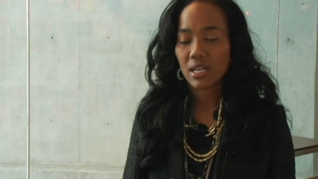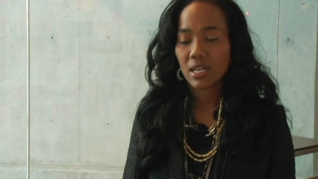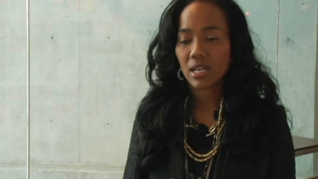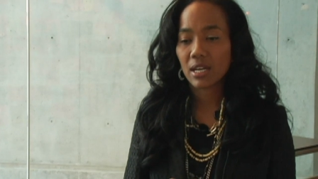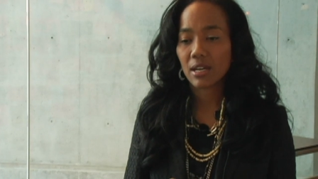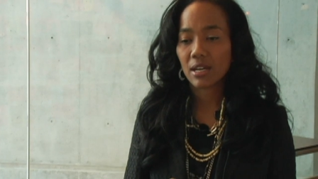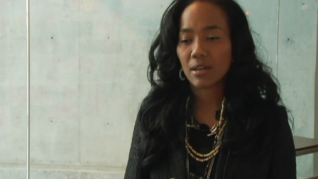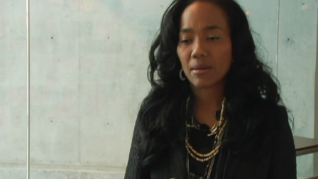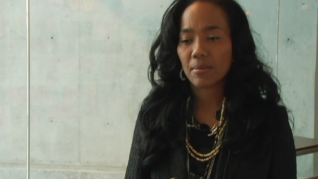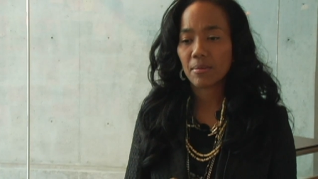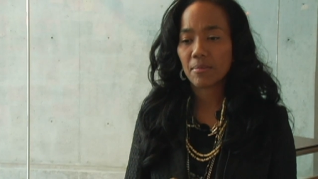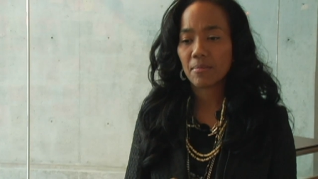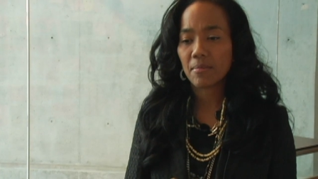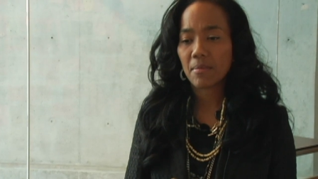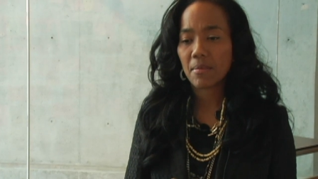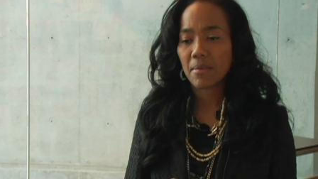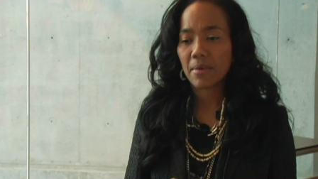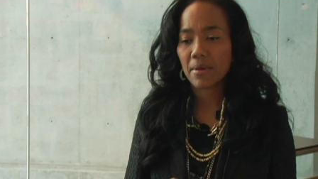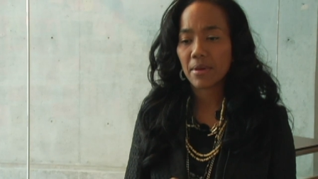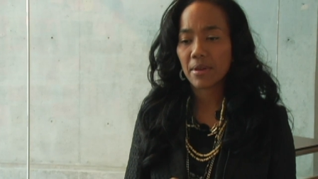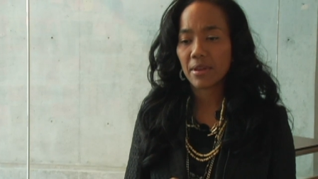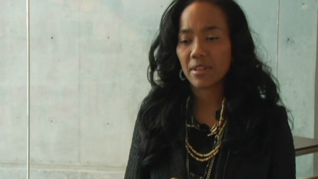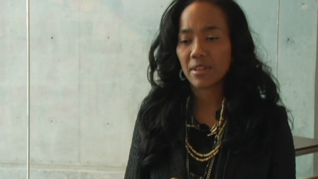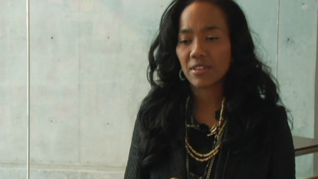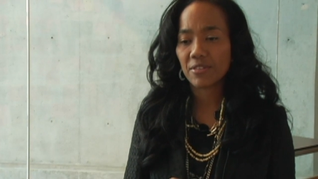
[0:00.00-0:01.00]
um,
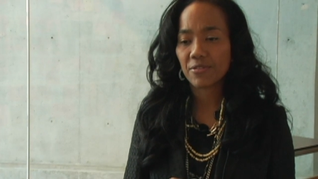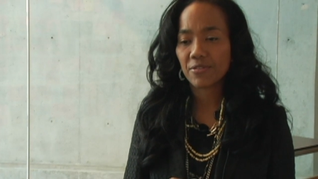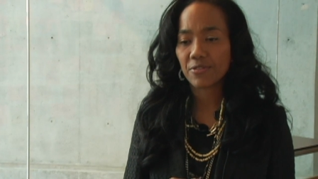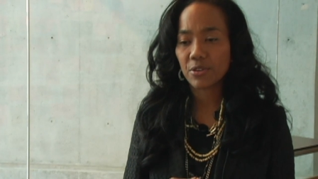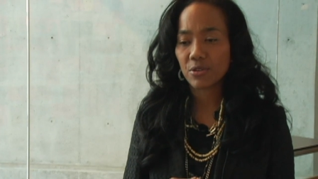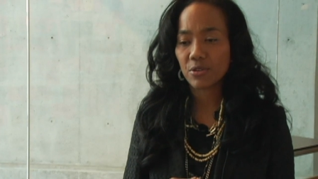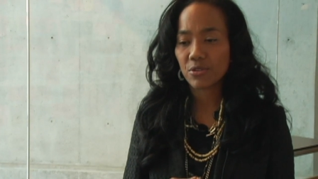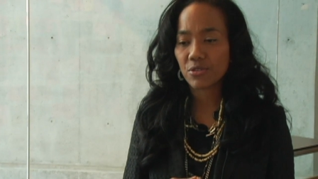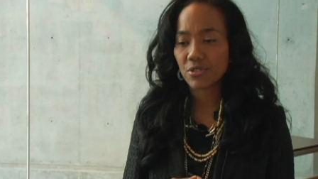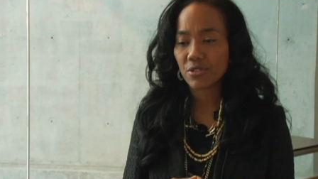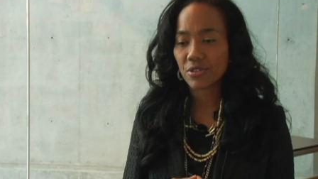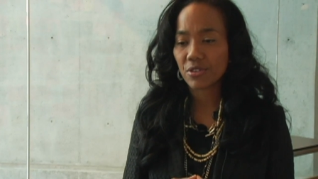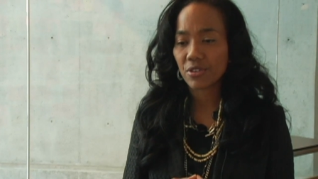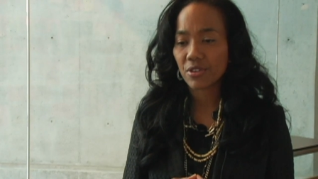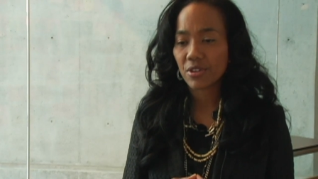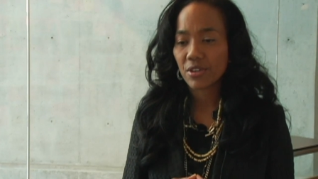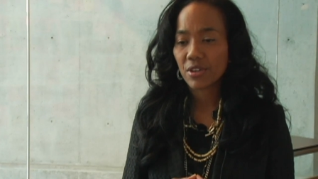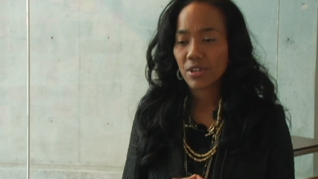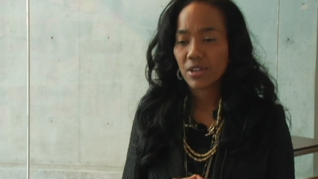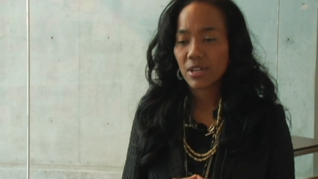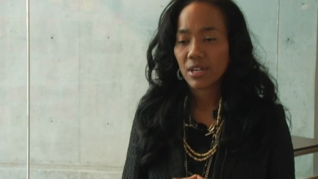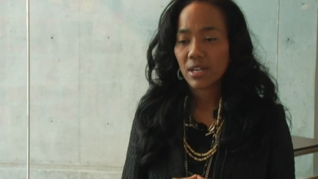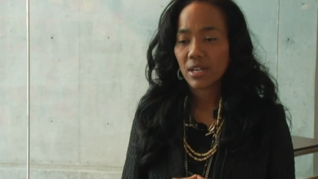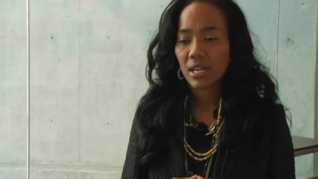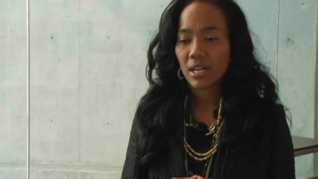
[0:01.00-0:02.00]
in the future
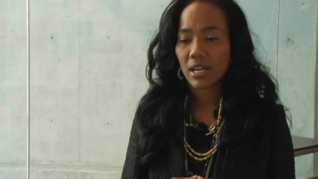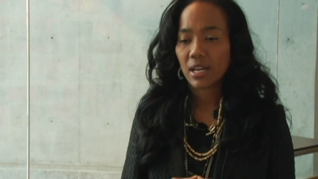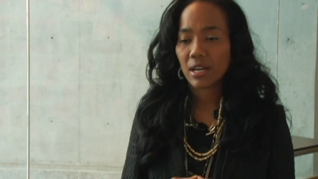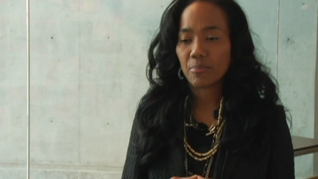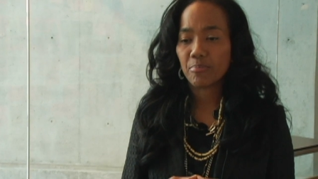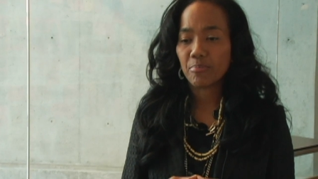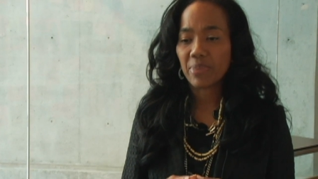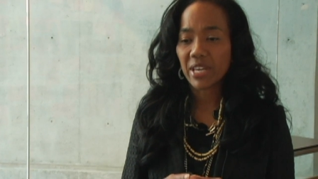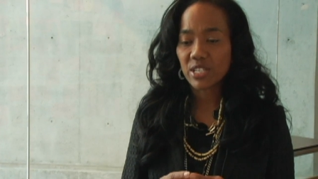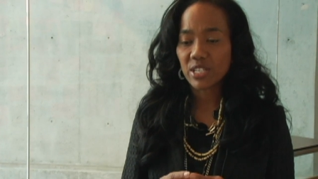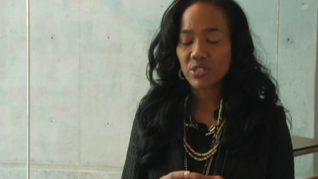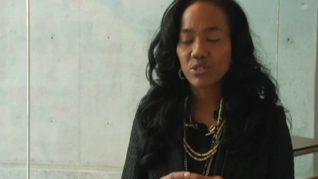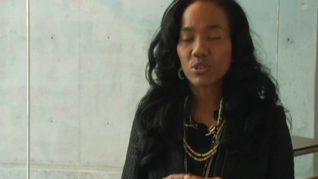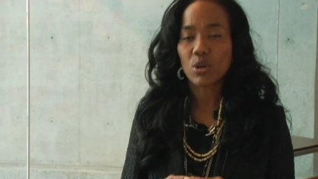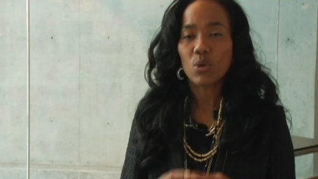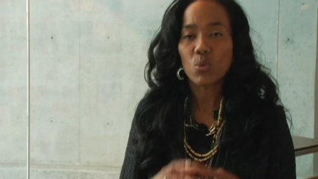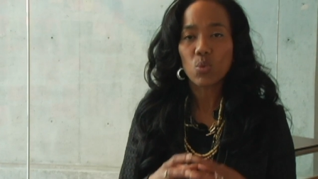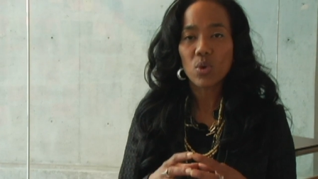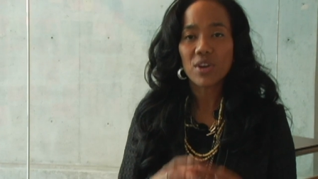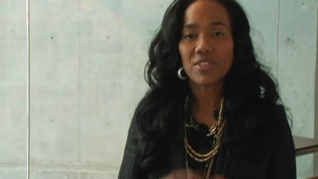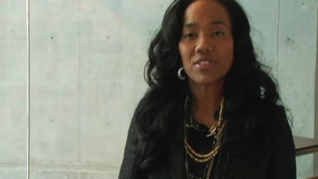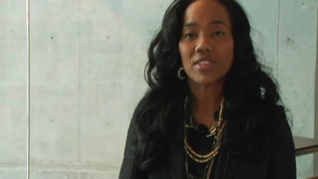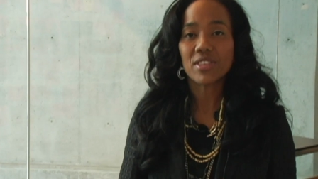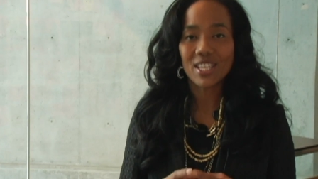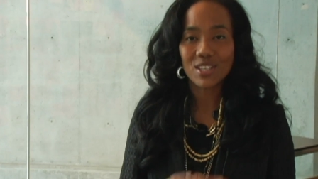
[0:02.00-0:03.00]
uh, based on
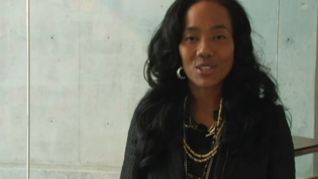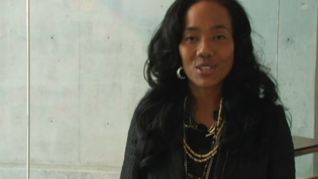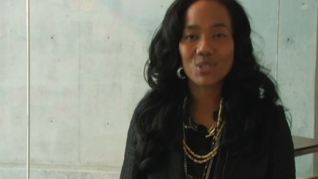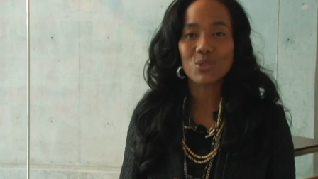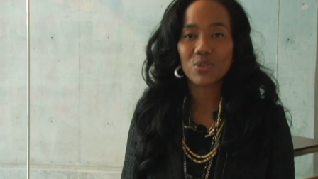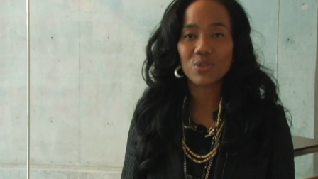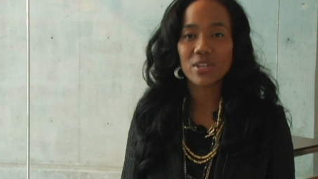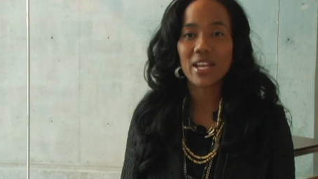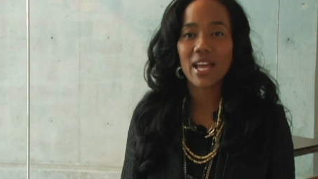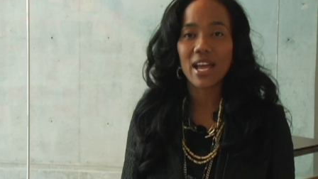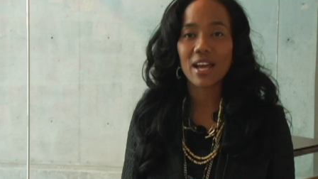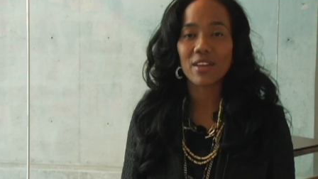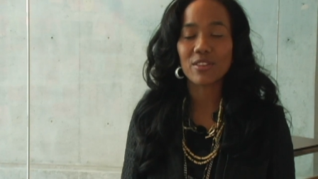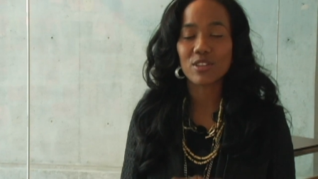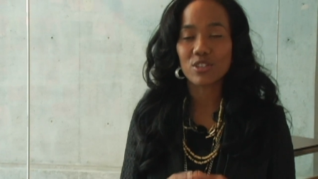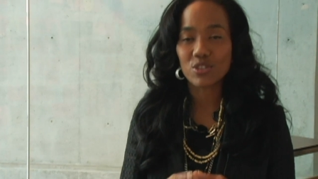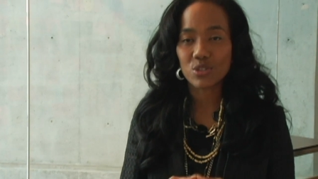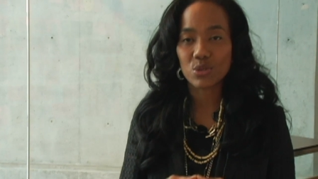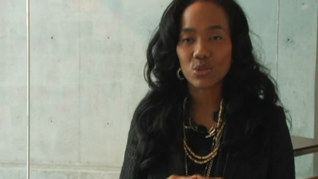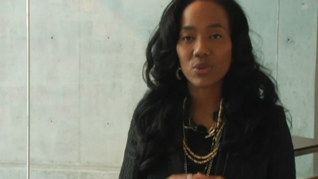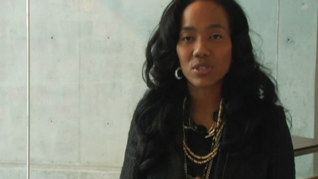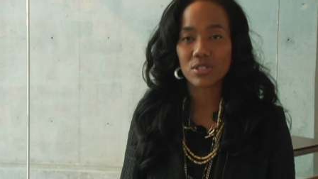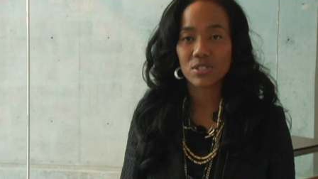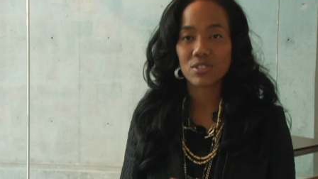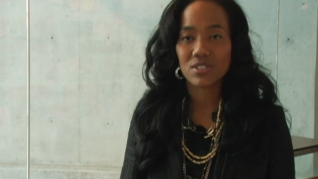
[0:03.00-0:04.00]
what they do now, the
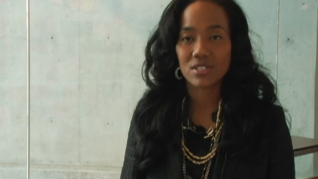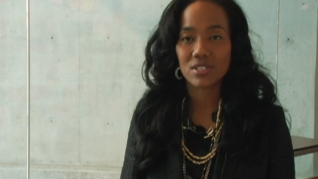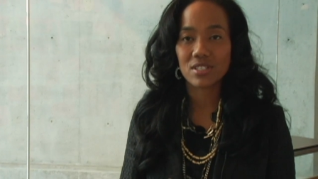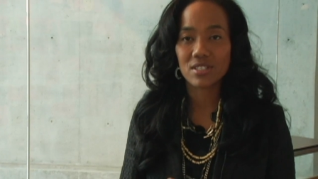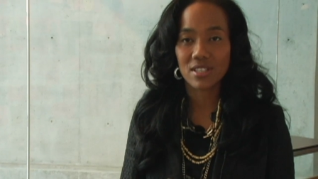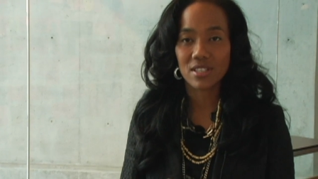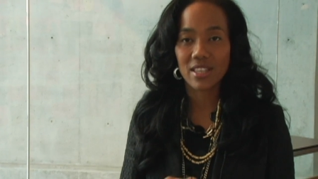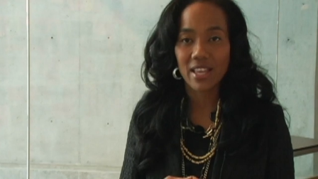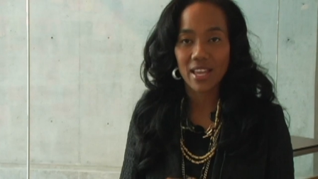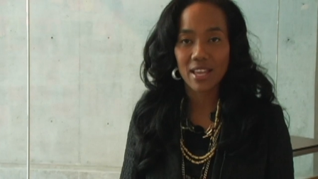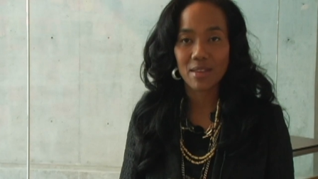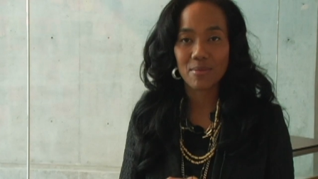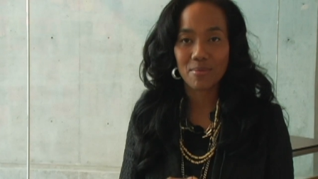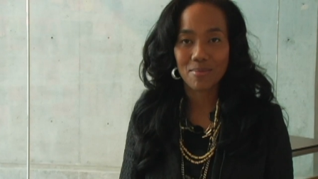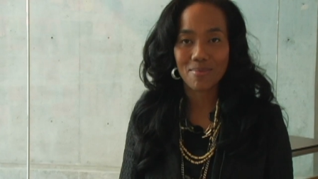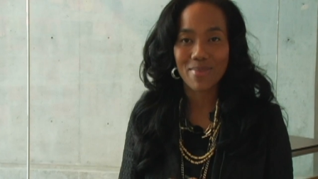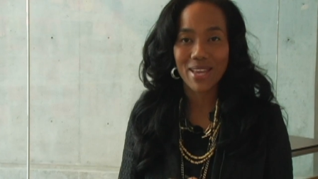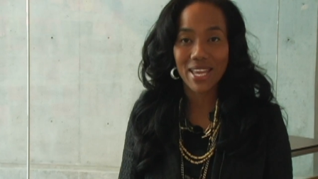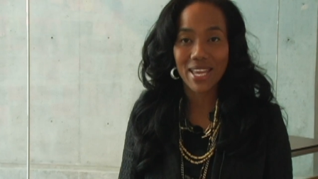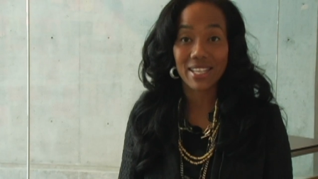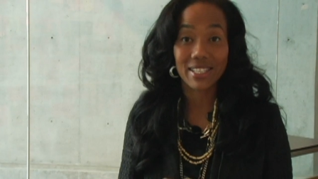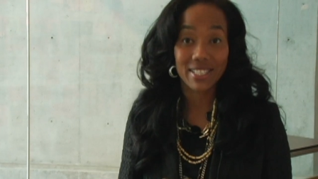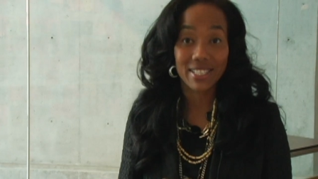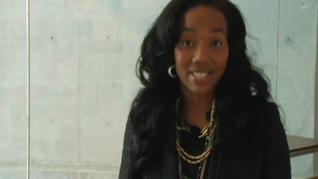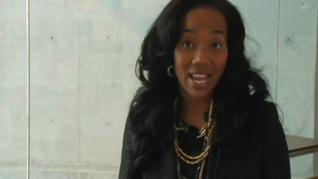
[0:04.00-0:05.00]
choices they
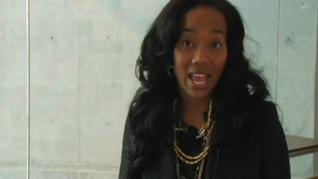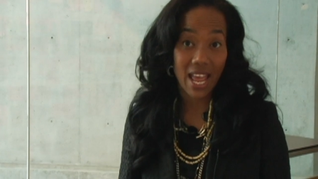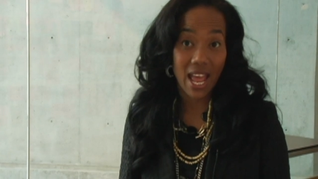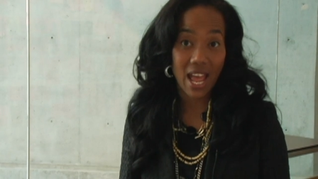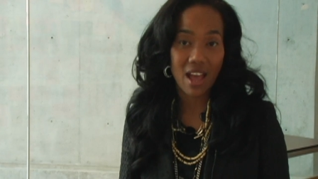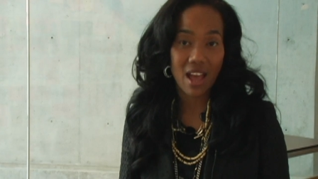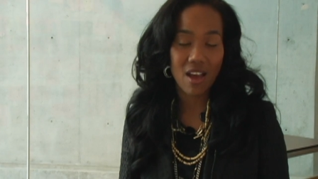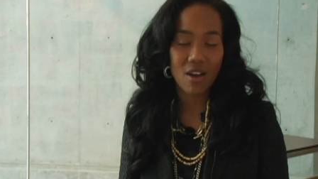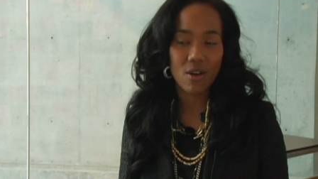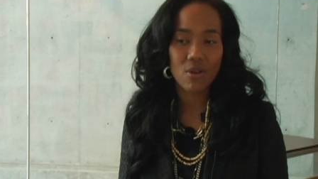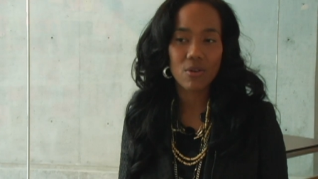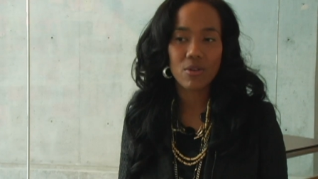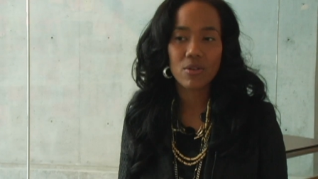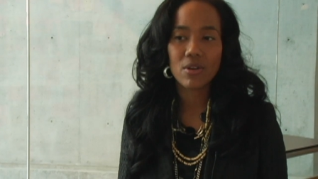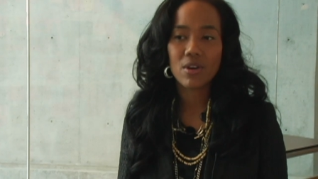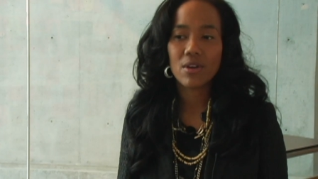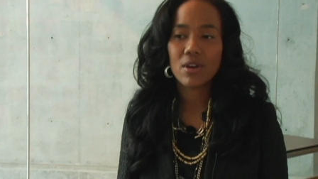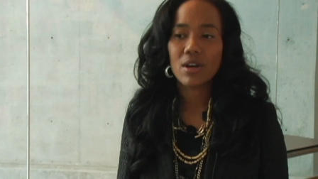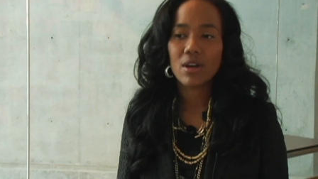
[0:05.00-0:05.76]
make now,